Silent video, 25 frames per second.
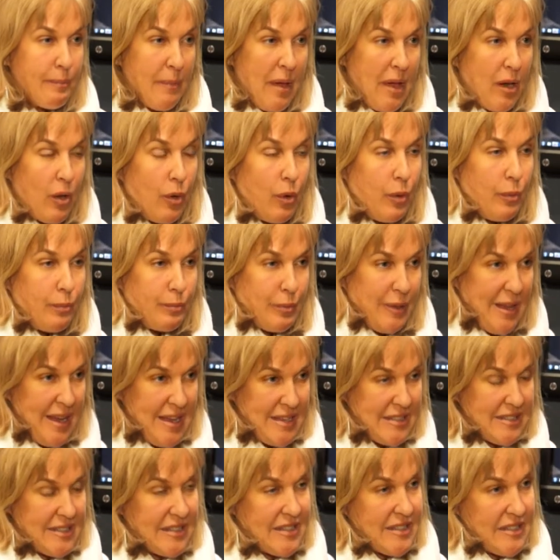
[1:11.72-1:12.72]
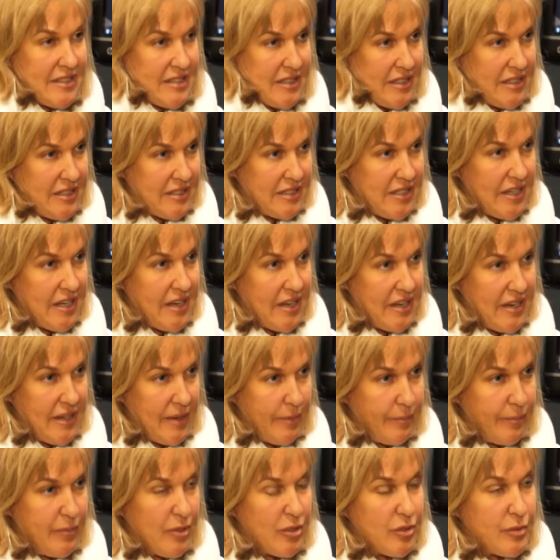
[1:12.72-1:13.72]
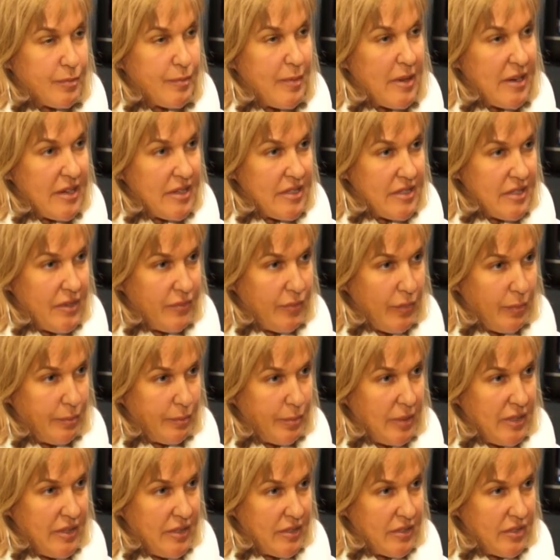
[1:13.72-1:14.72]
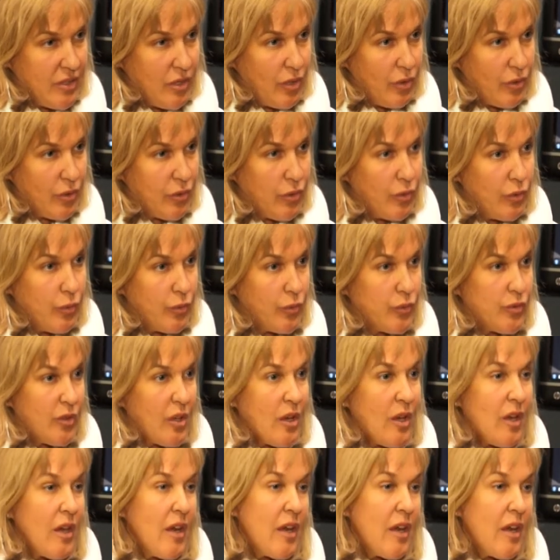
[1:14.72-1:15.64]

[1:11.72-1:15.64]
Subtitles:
Metal, plastic, and titanium. There's many different plates that are used.